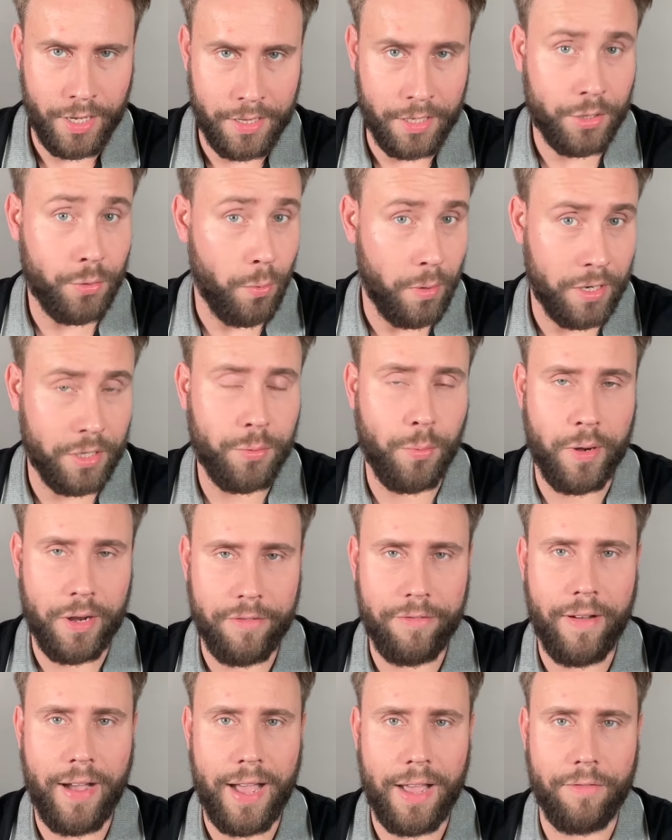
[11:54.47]
in the
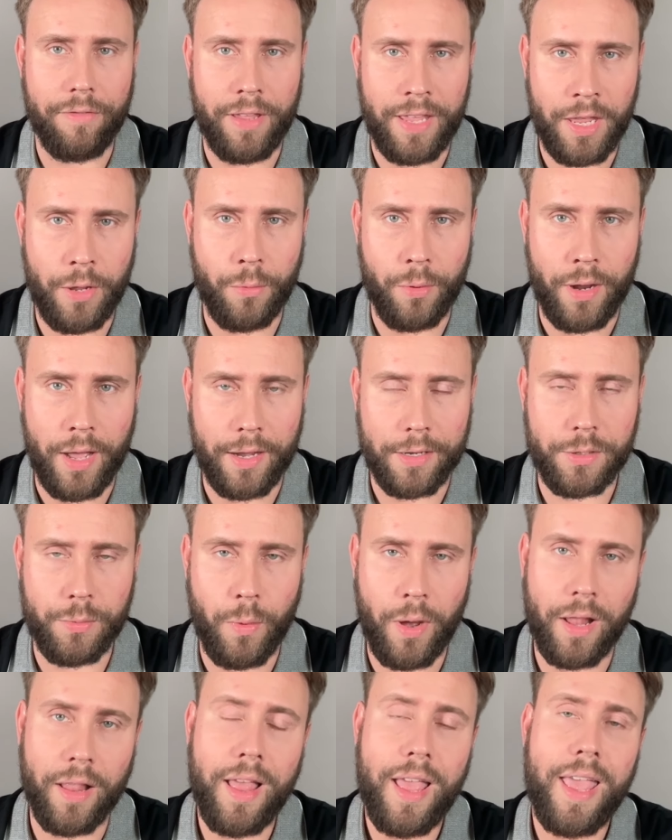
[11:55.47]
2025 Equinox.
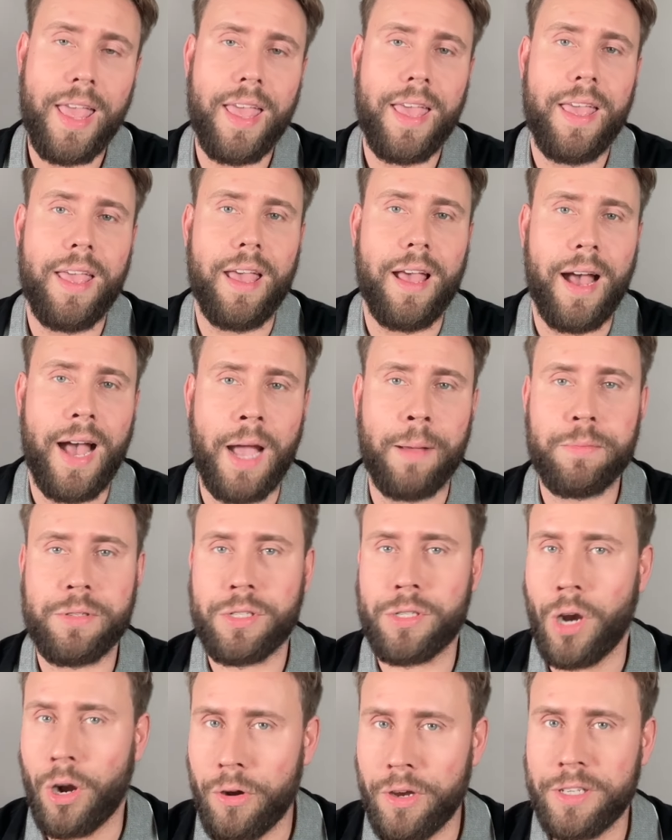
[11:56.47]
Well, I'm
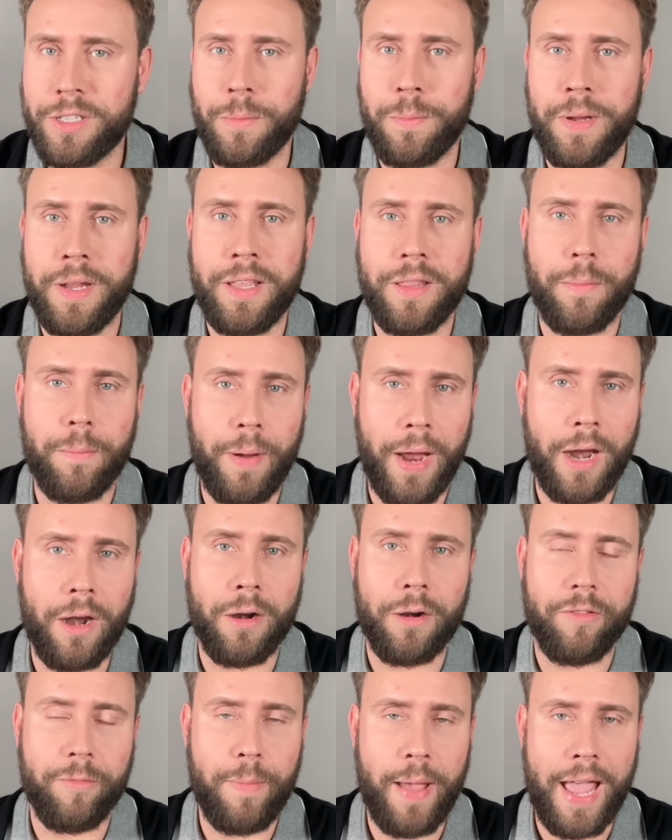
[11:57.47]
sorry to be the
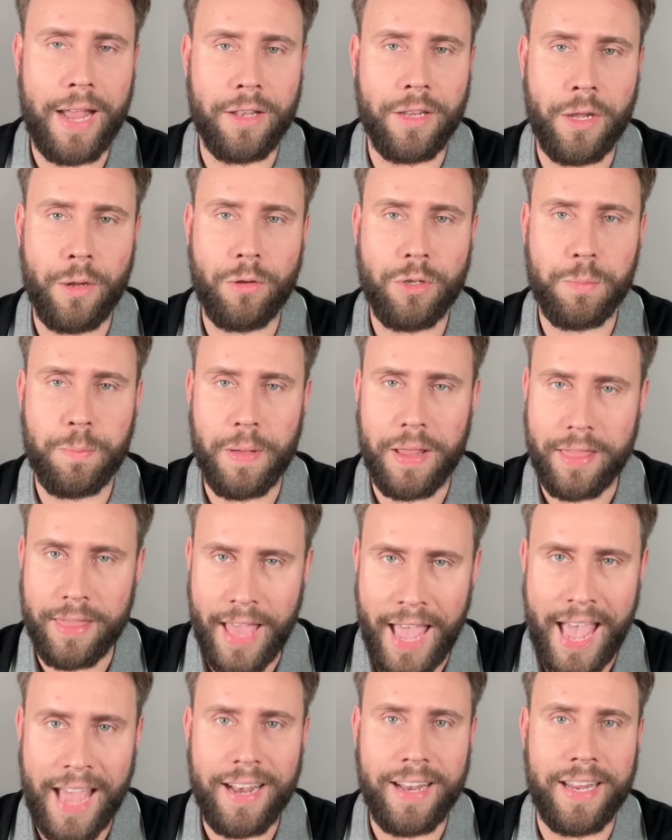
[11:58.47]
bearer of bad news, but
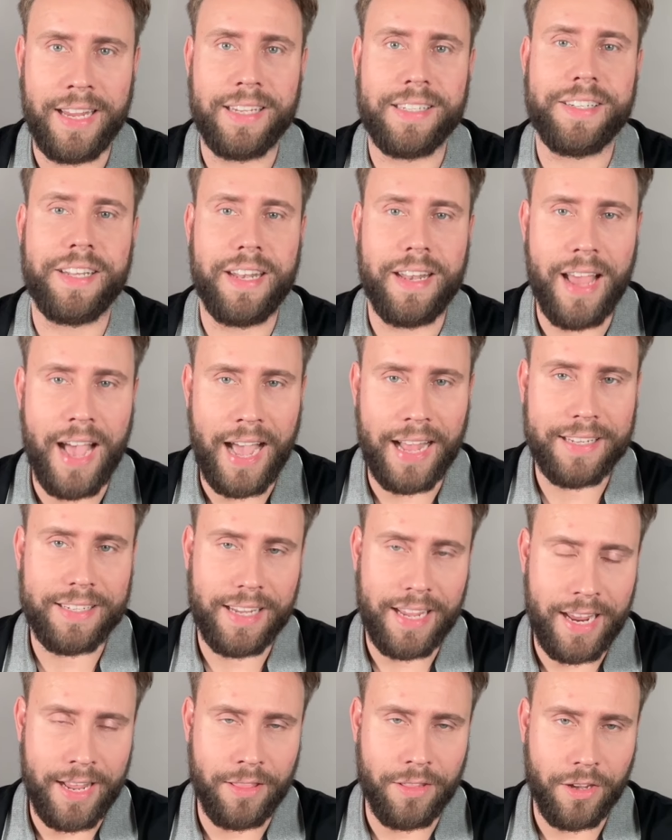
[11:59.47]
that is not
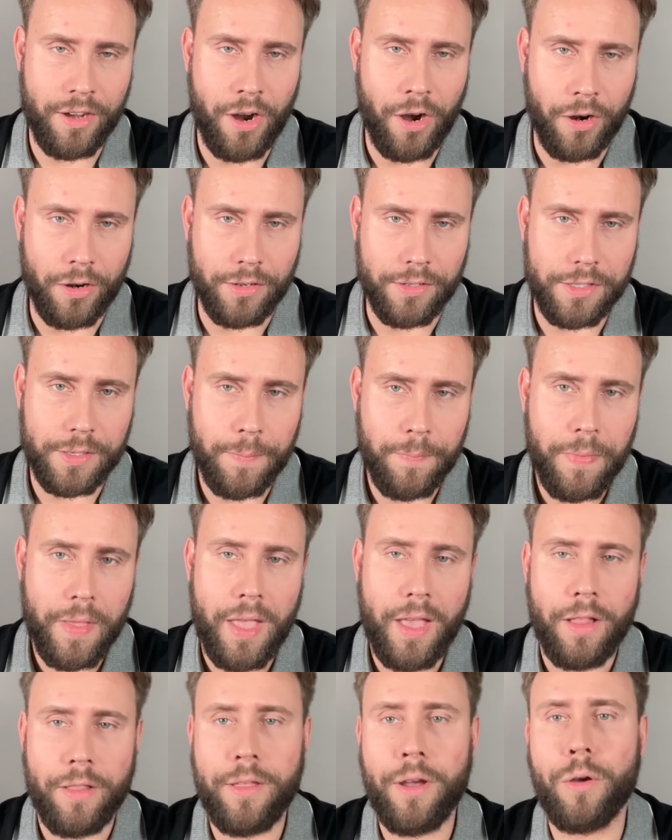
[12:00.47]
in the cards.
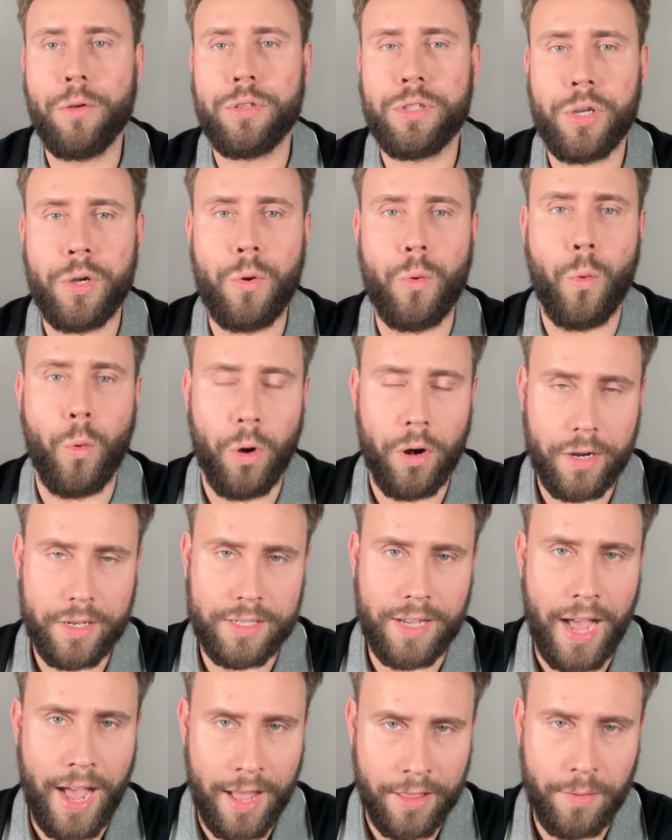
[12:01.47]
Those who
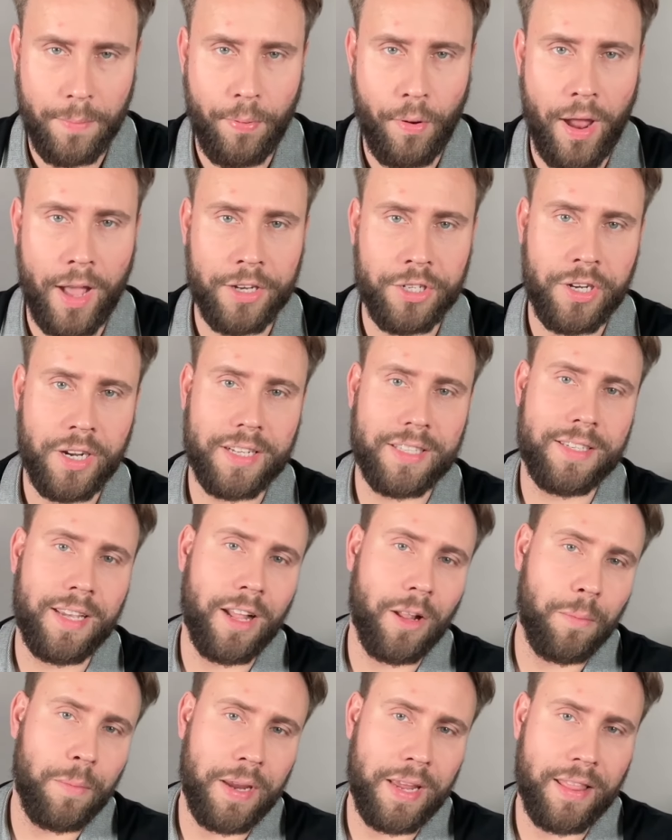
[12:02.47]
worked on the project
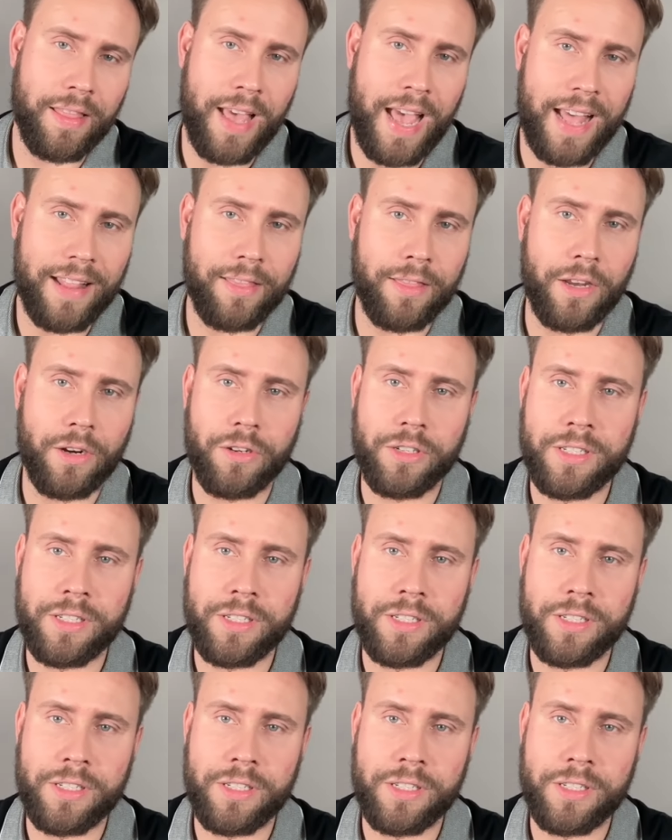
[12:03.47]
tell me that there